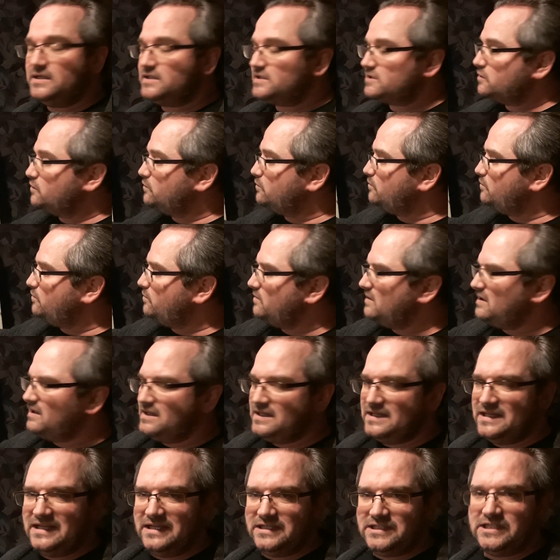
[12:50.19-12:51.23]
So
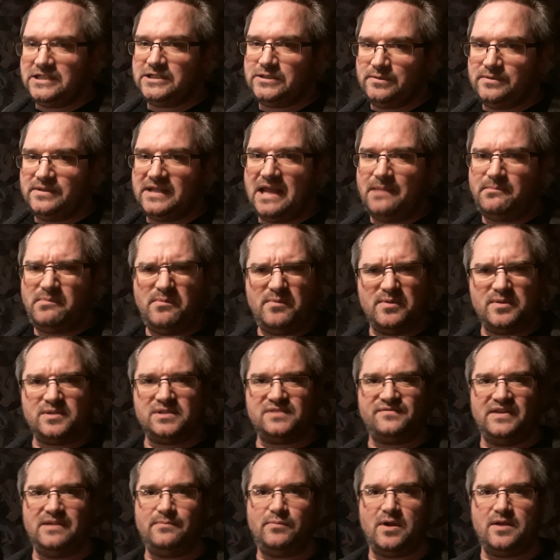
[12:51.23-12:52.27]
to do that, remember those
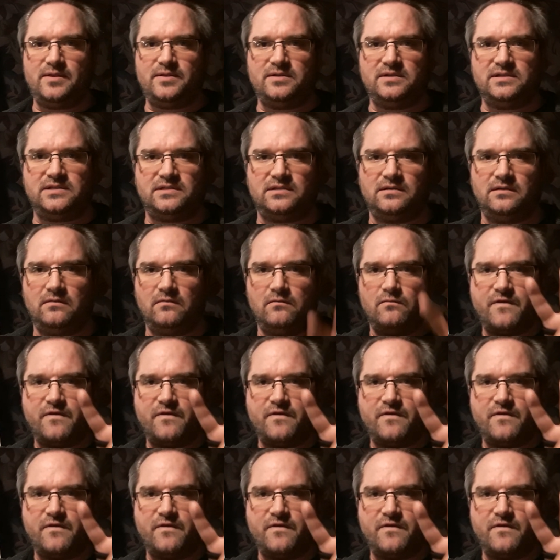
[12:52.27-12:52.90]
V brothers?